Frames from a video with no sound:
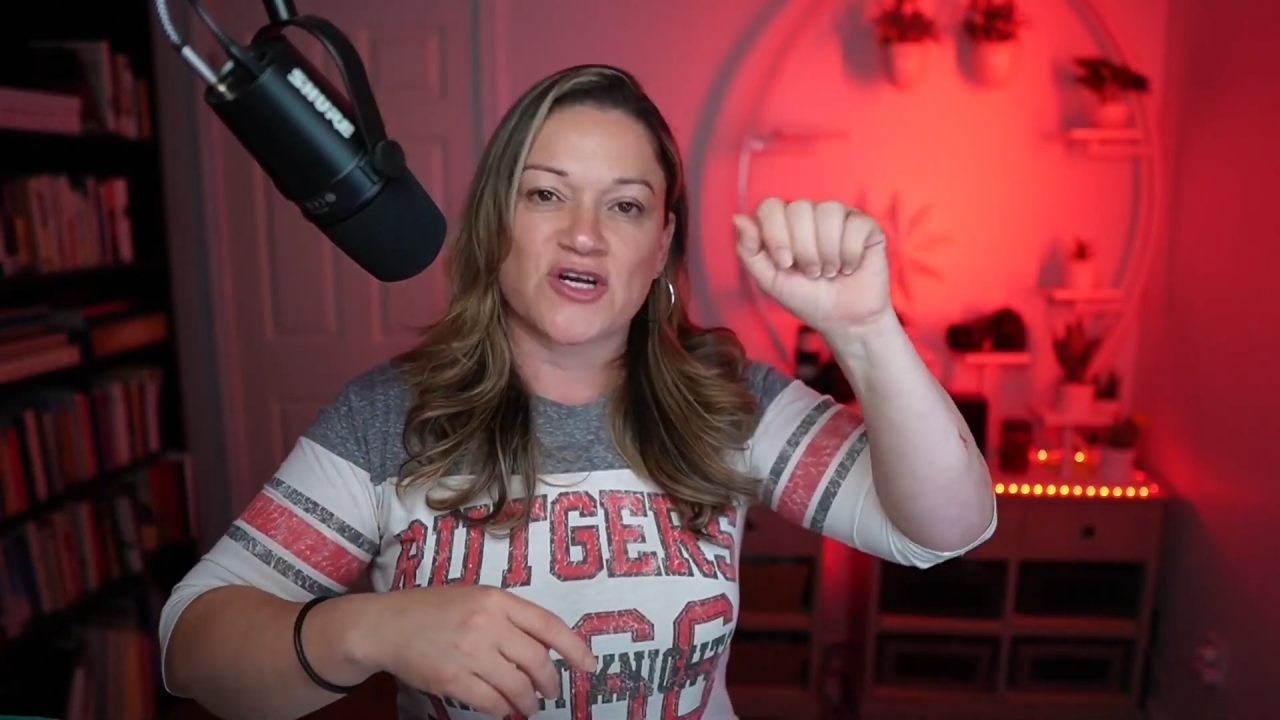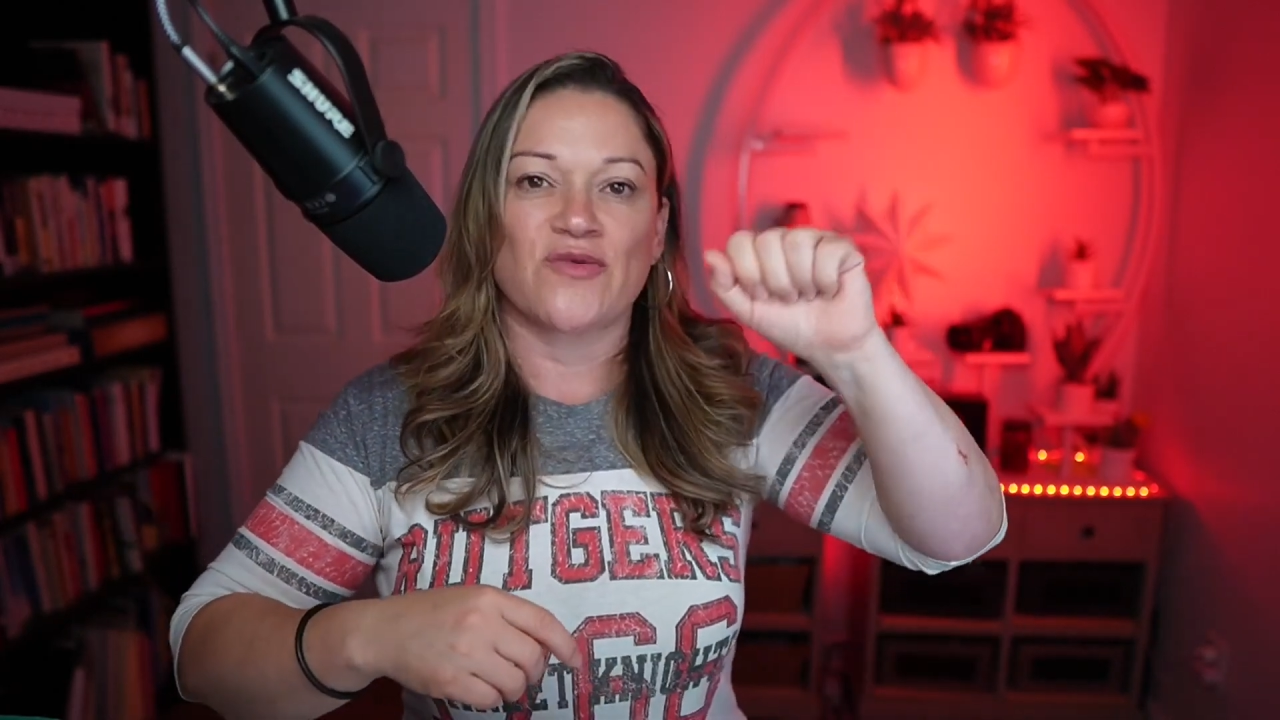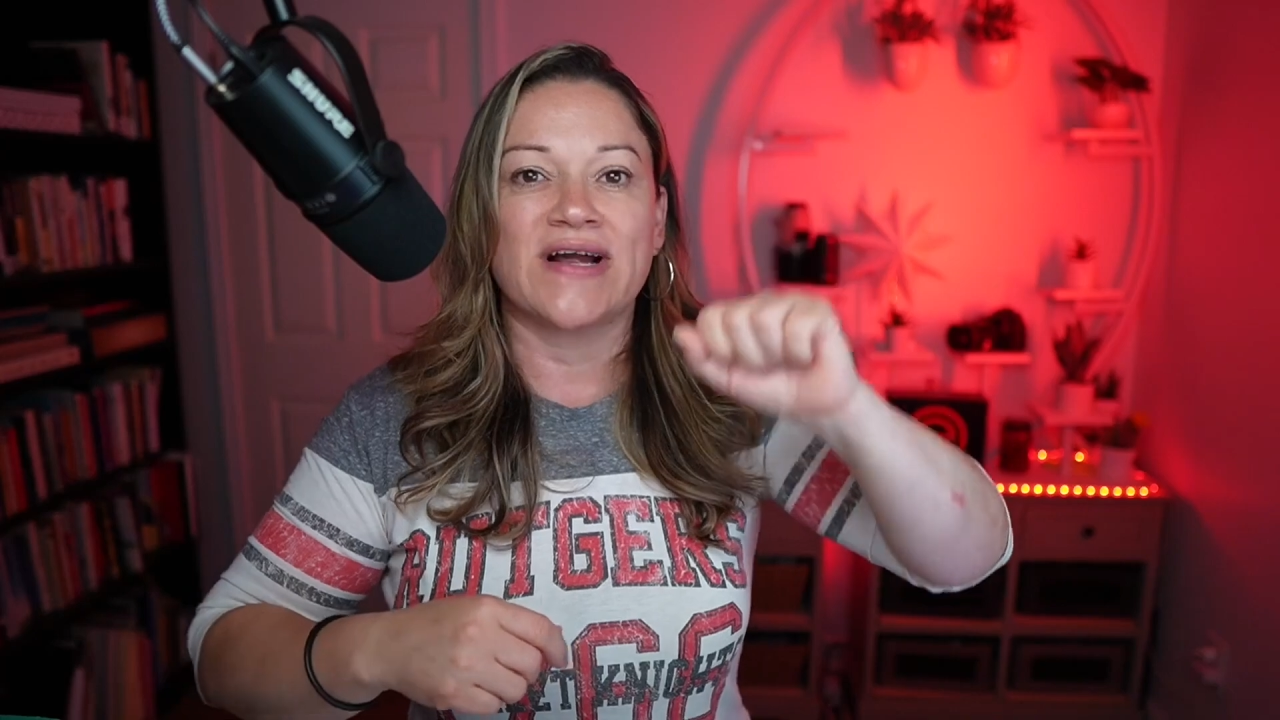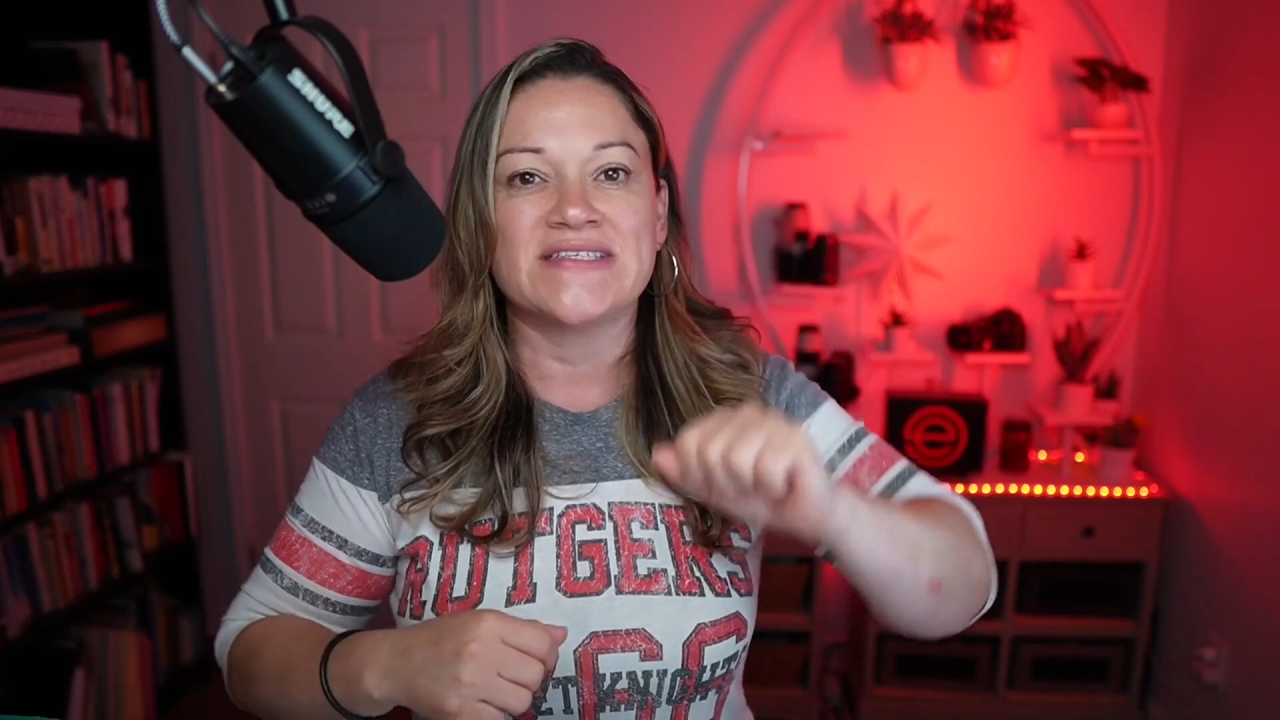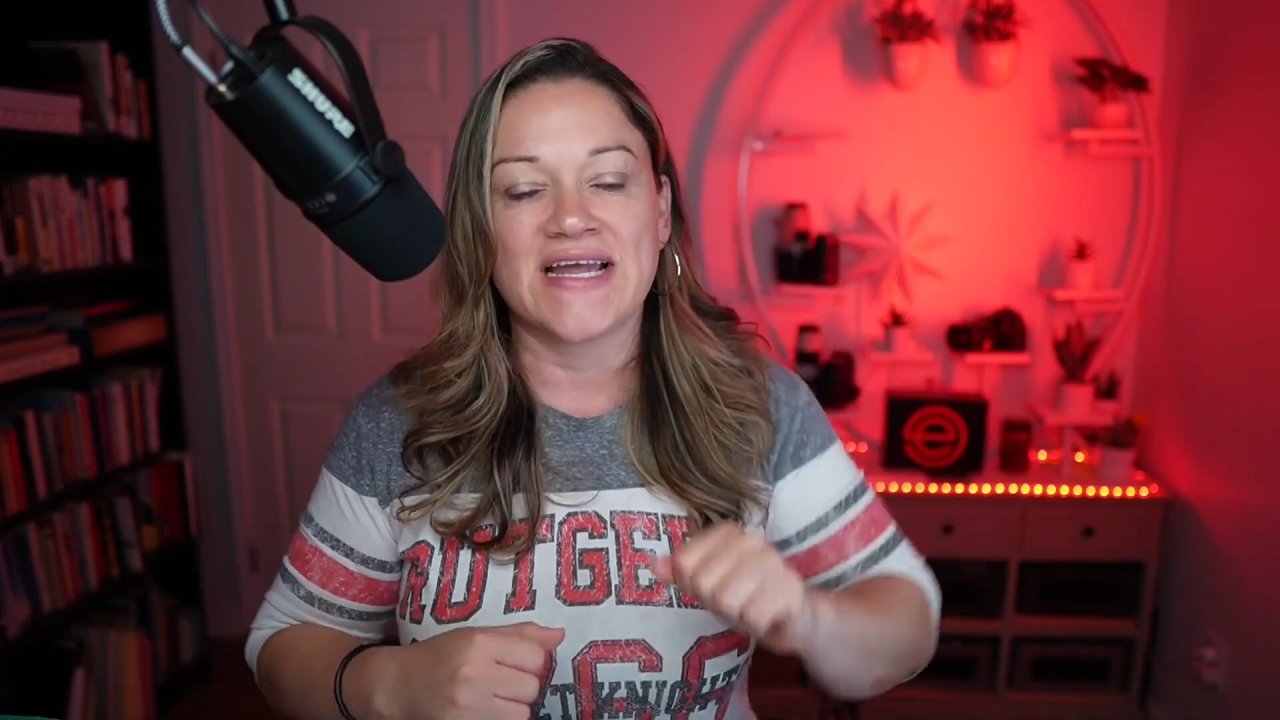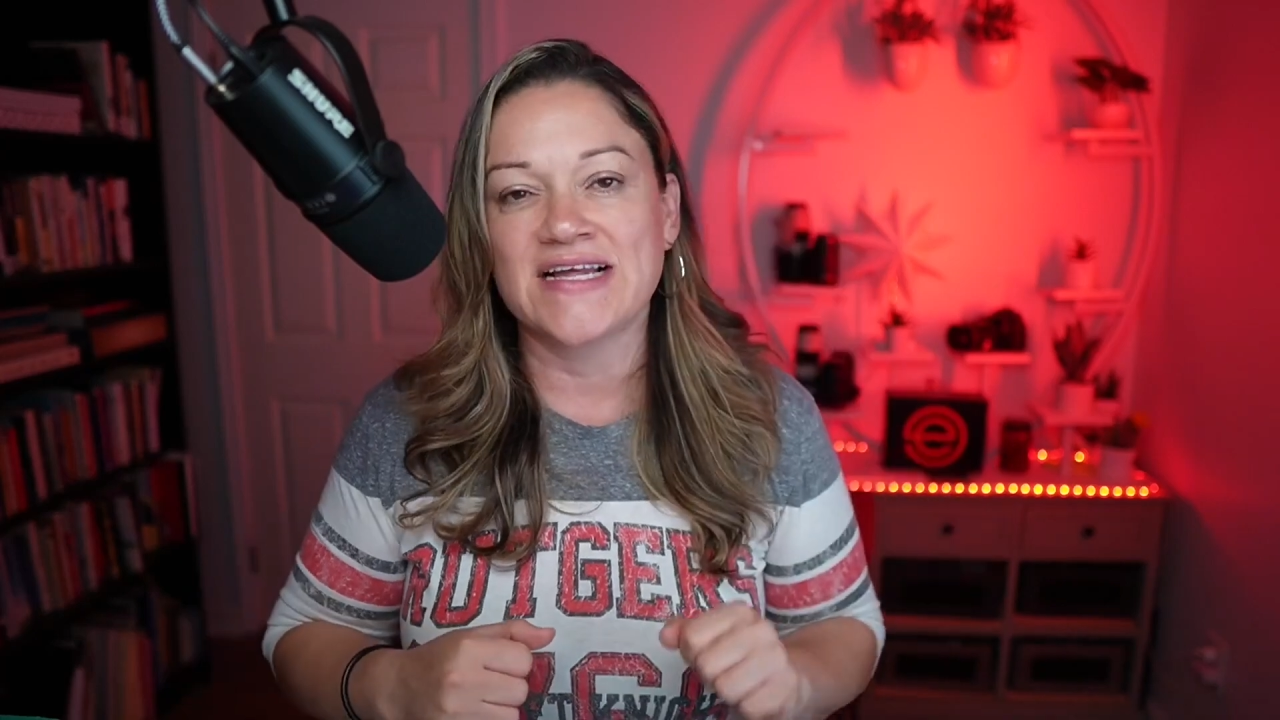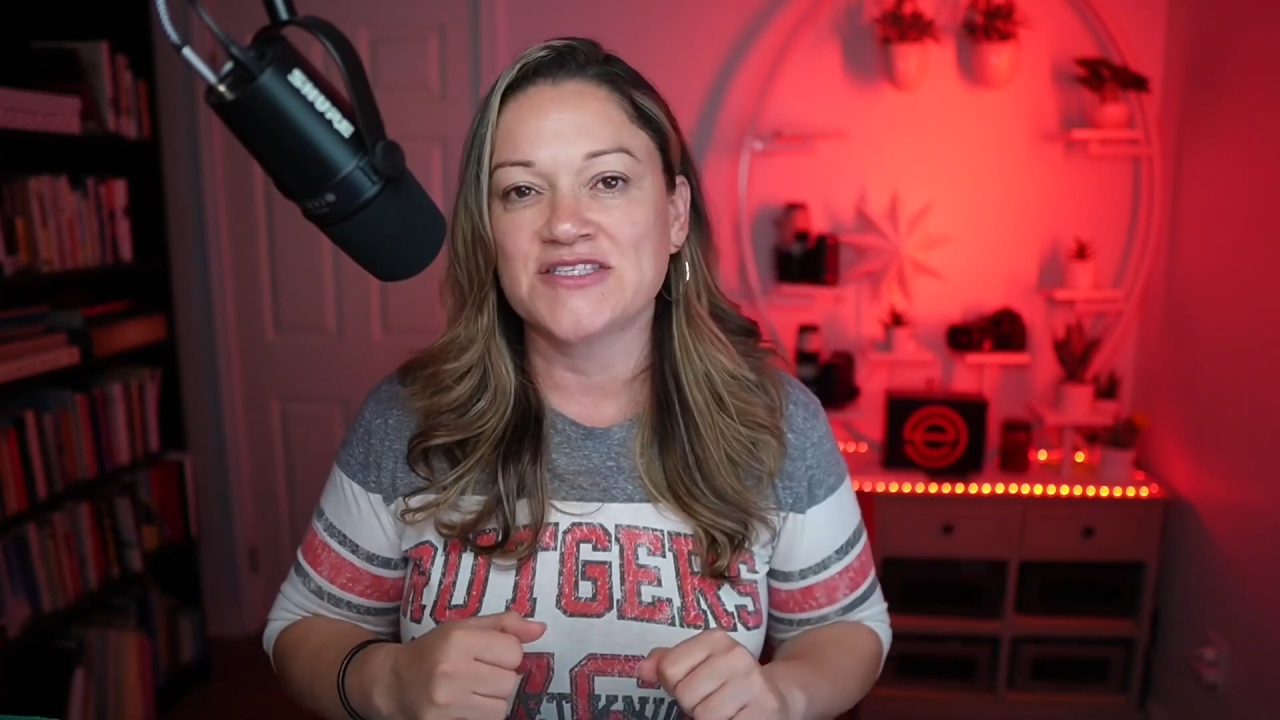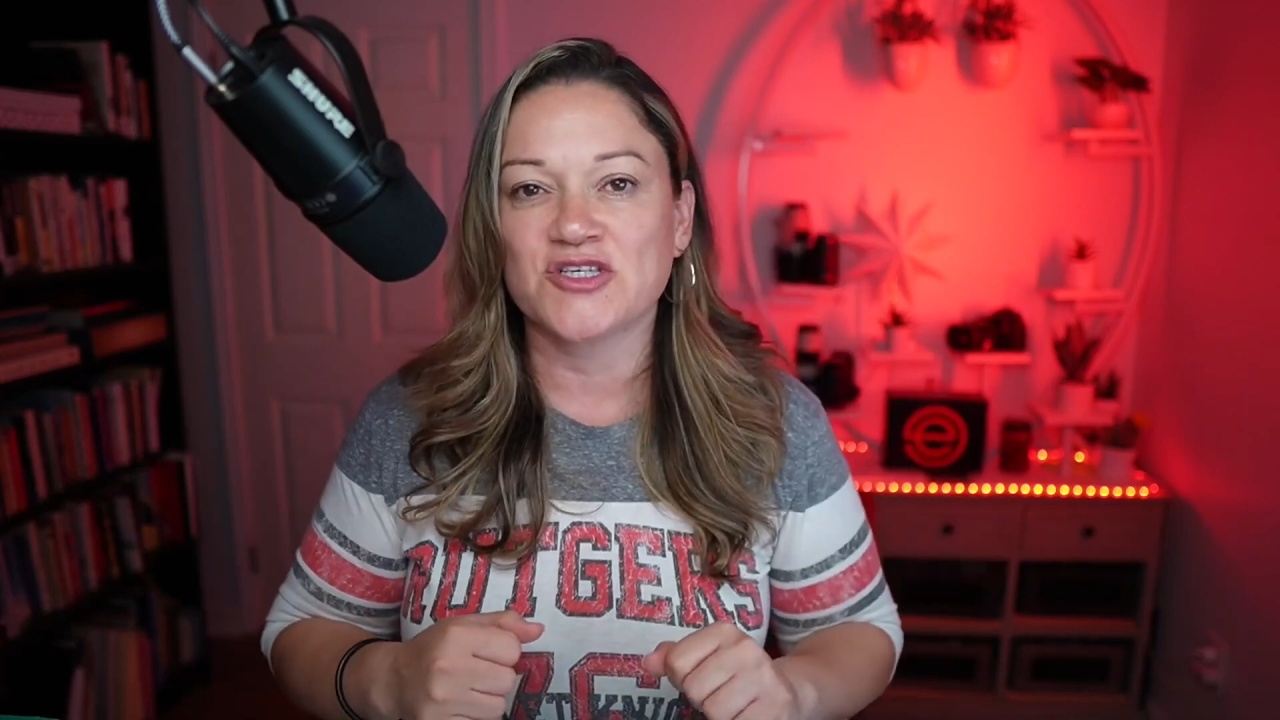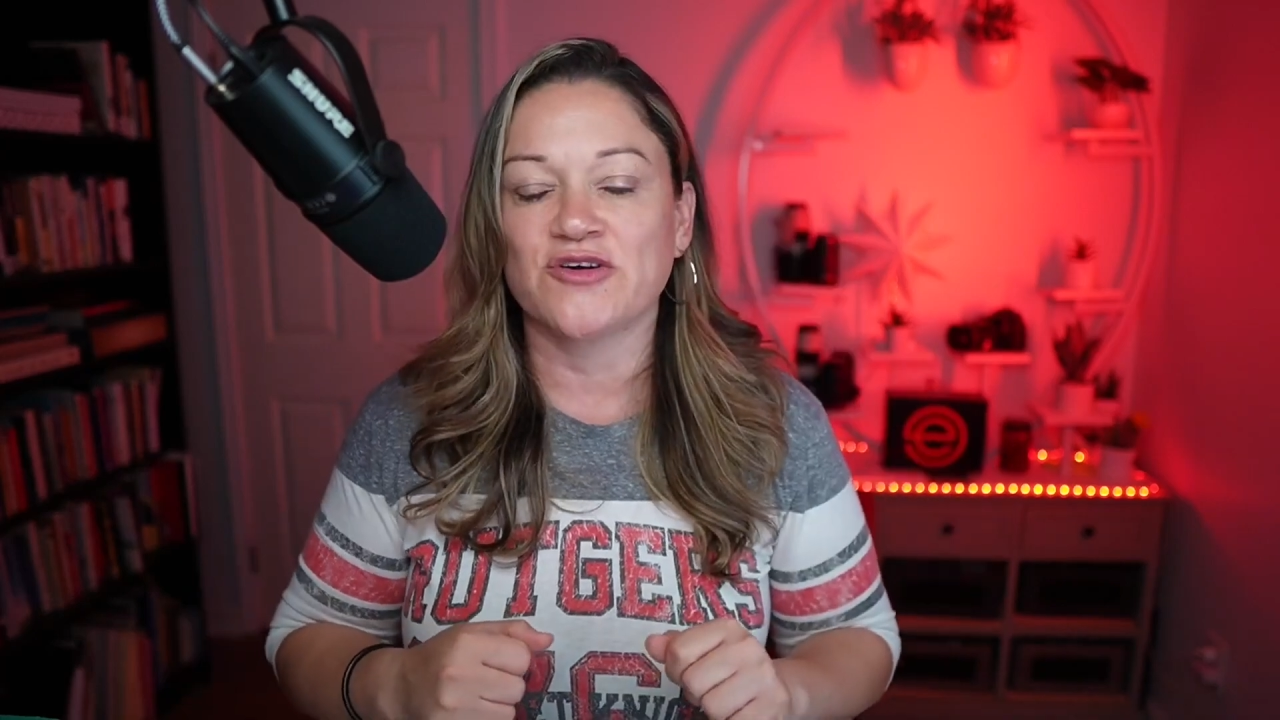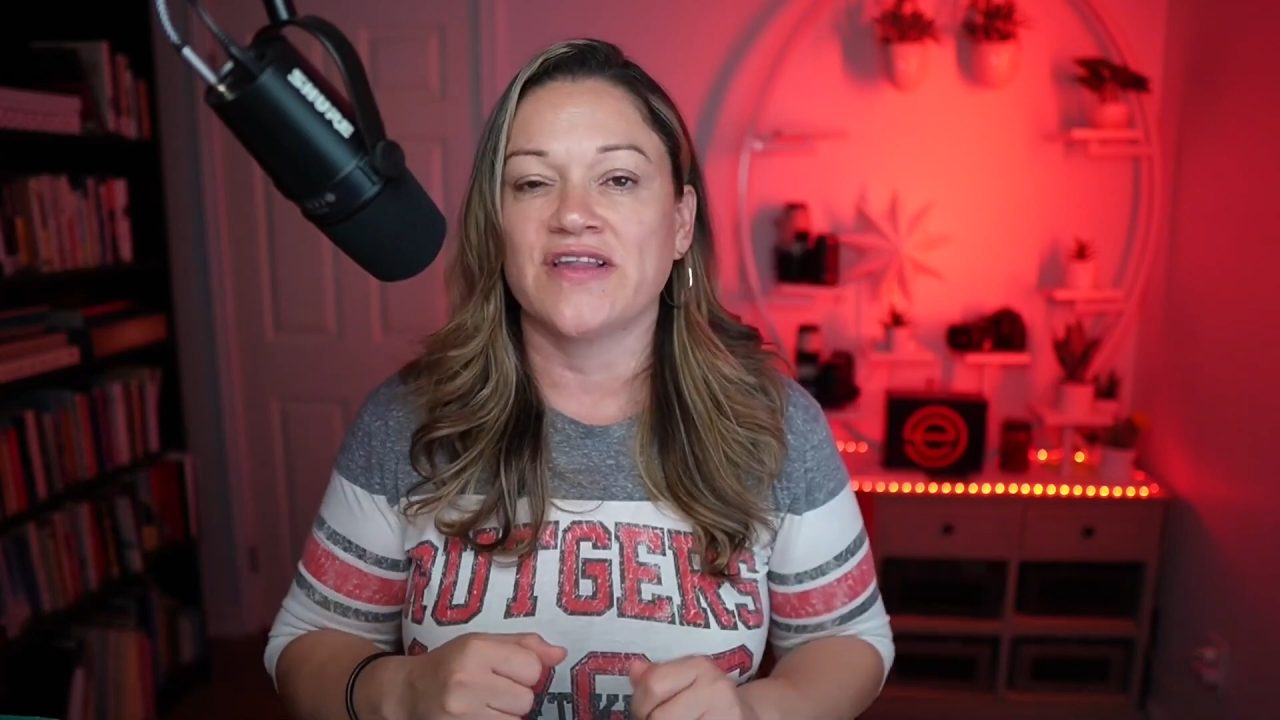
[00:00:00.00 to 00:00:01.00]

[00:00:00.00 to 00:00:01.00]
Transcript: correct answer,